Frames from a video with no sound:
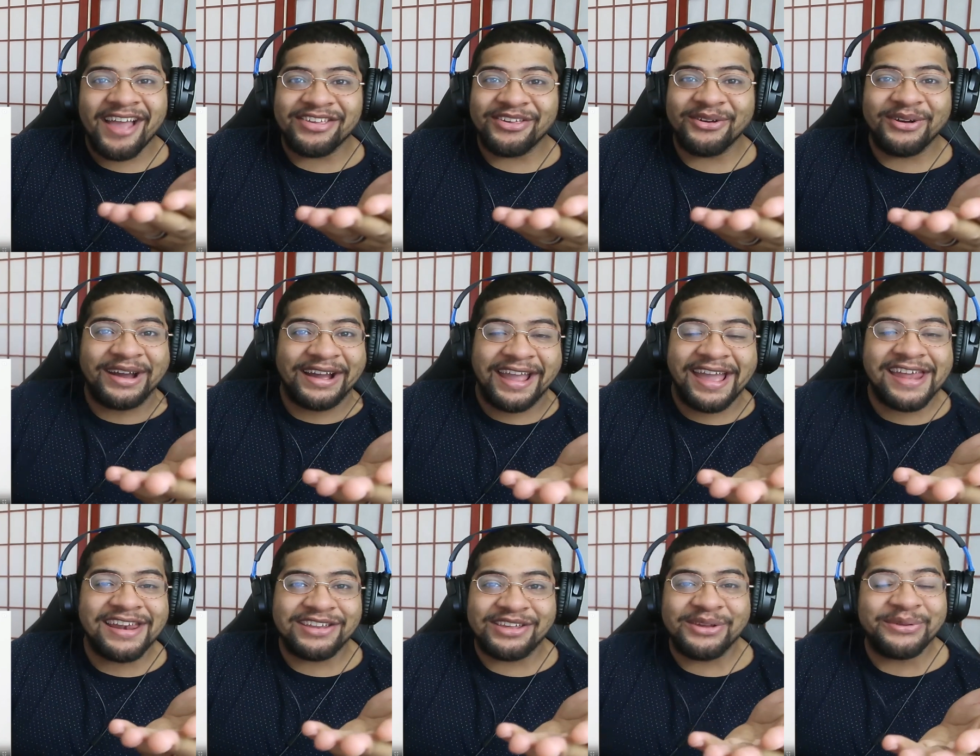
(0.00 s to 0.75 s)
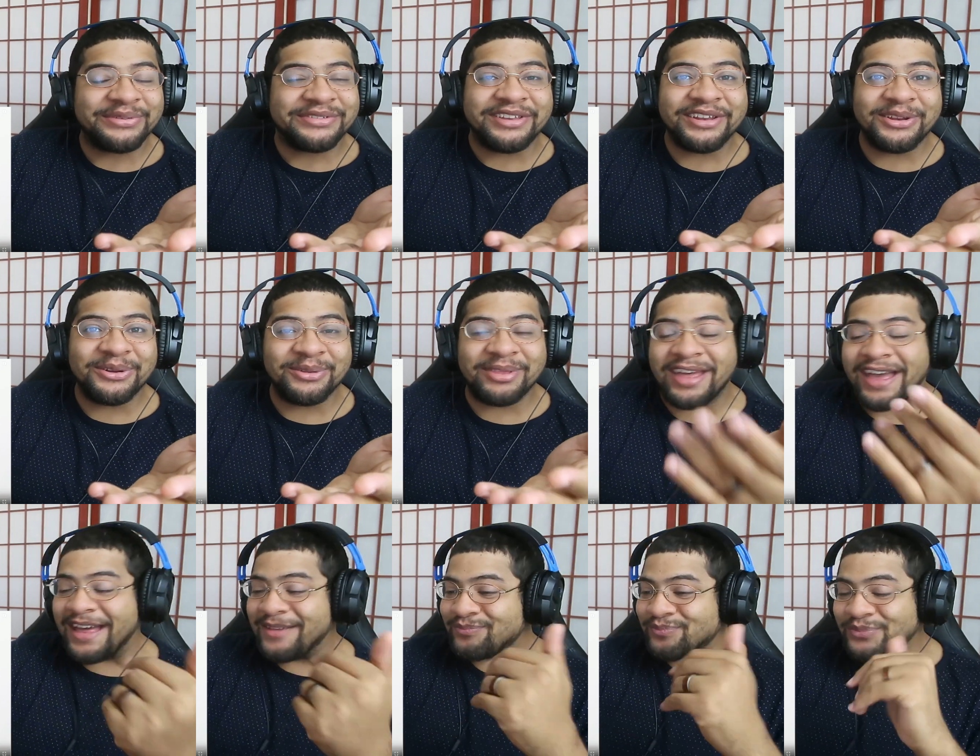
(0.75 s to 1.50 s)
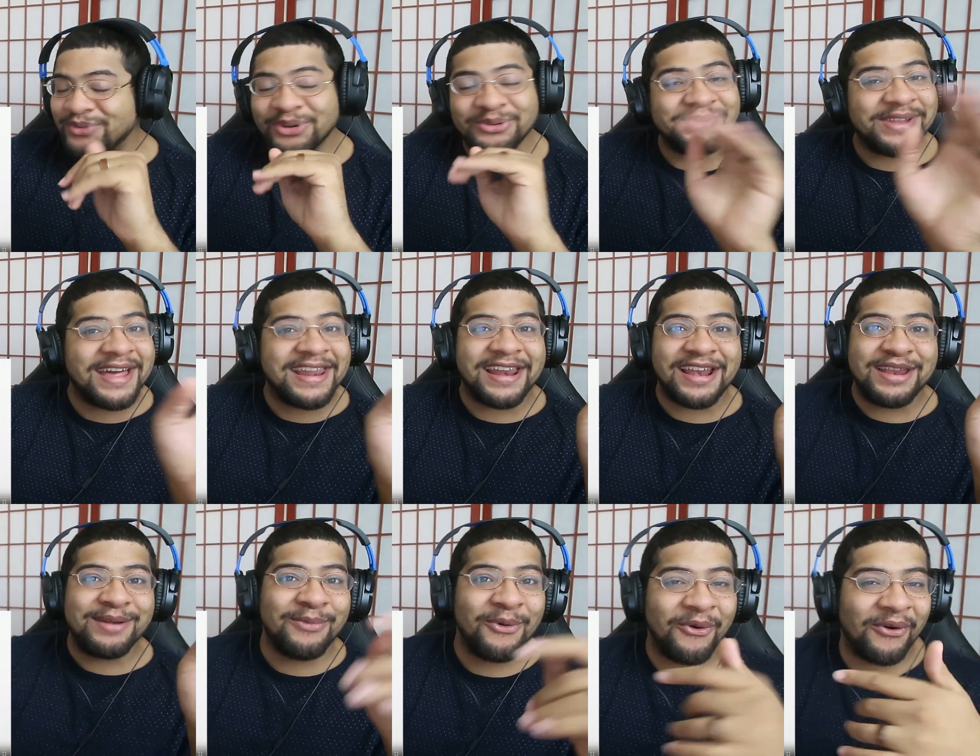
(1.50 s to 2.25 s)
I again used to do that. Do not
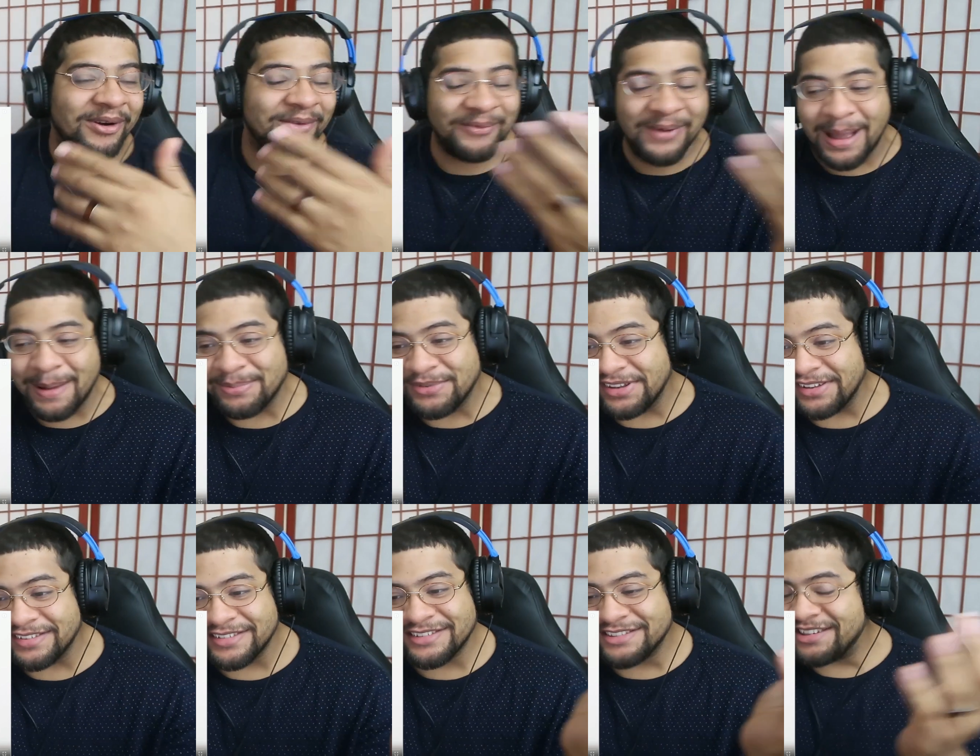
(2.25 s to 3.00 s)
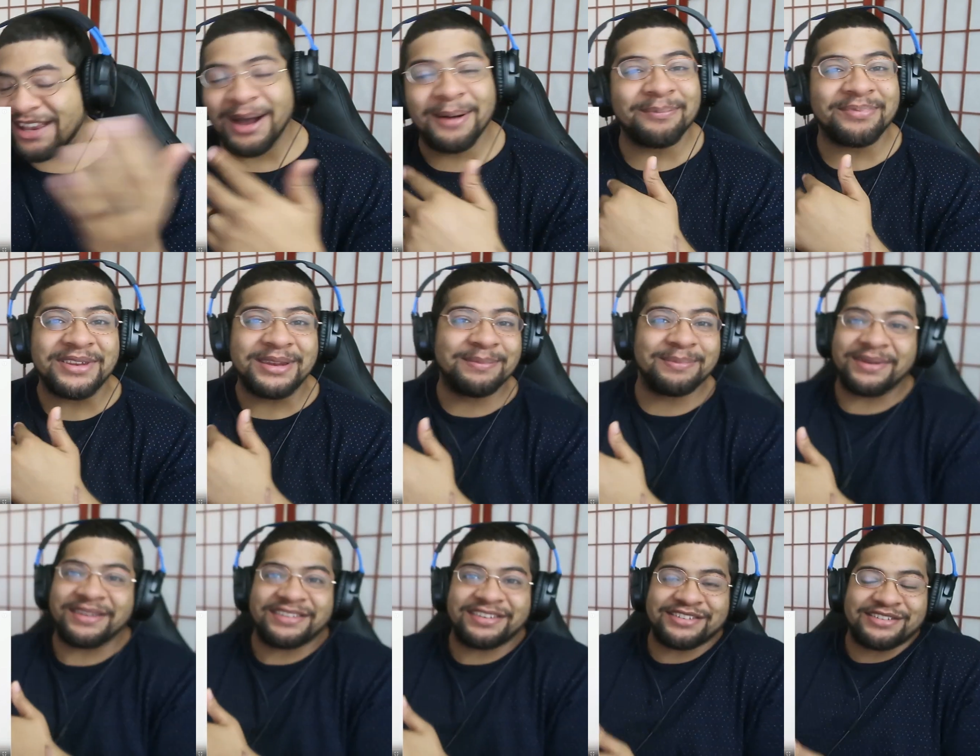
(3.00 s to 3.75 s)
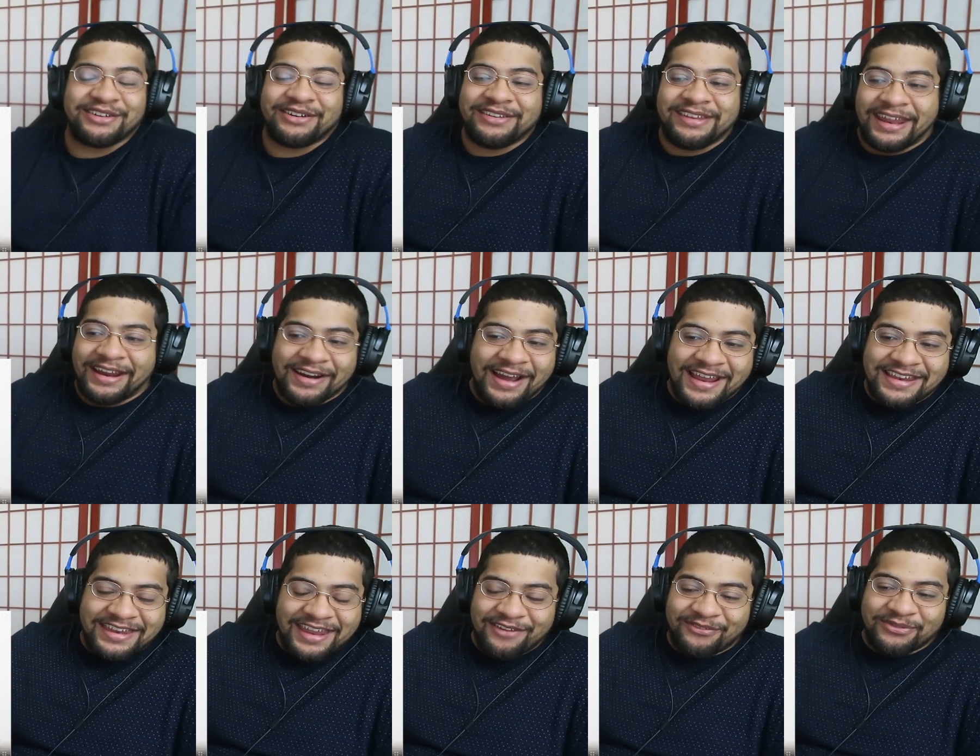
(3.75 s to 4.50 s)
anymore. I'm just dump the bitches on it's that. Good.
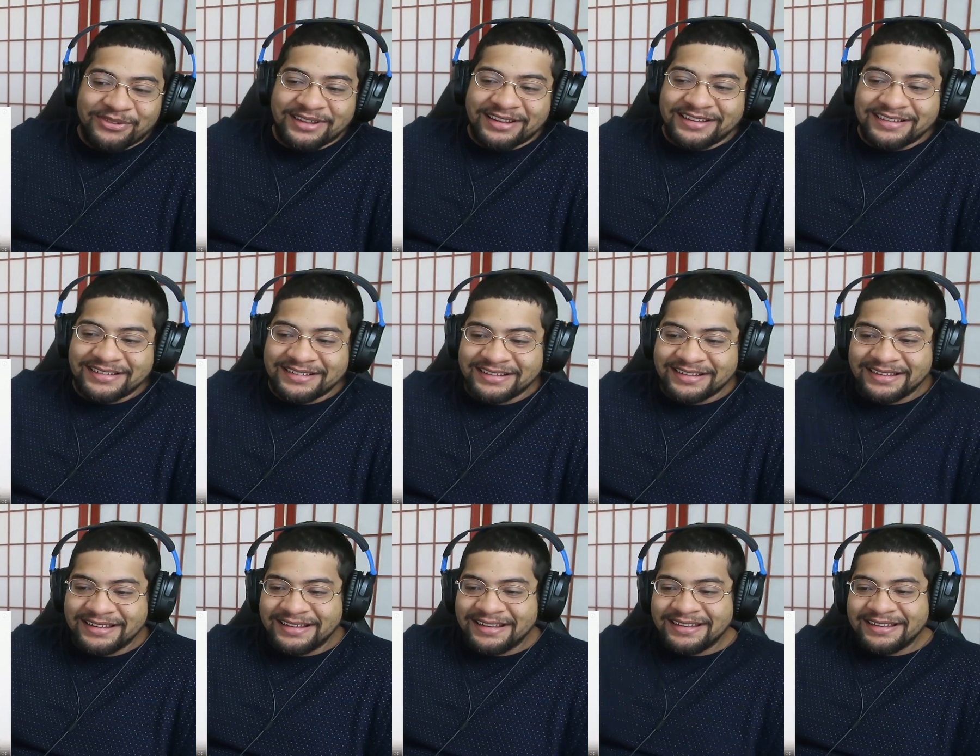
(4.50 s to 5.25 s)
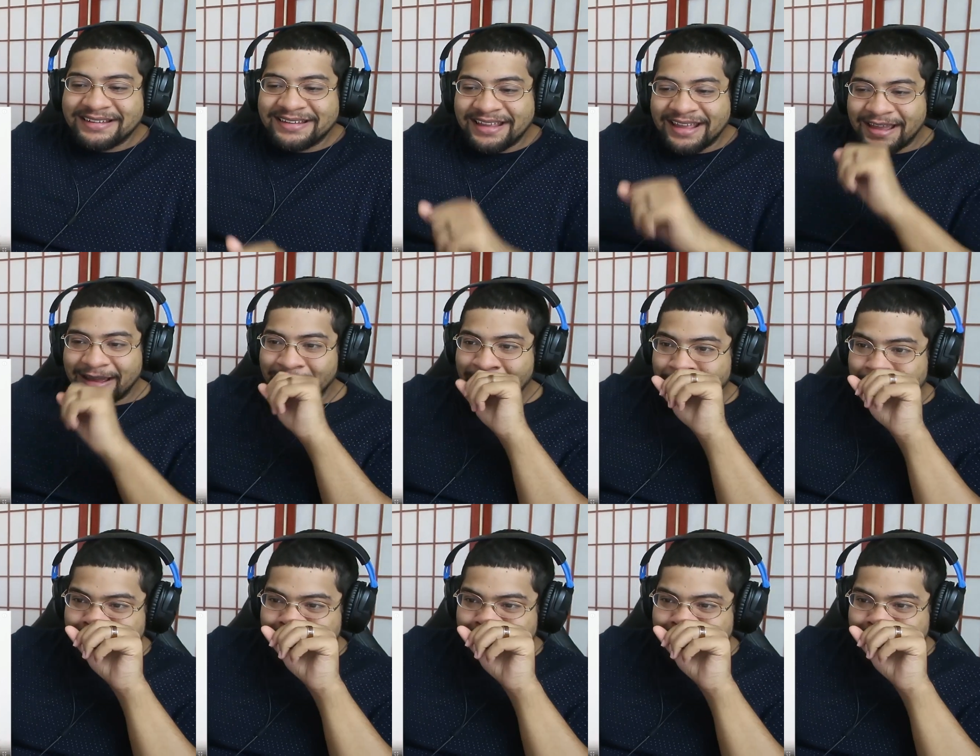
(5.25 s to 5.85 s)
I it's definitely nice and hot. yeah.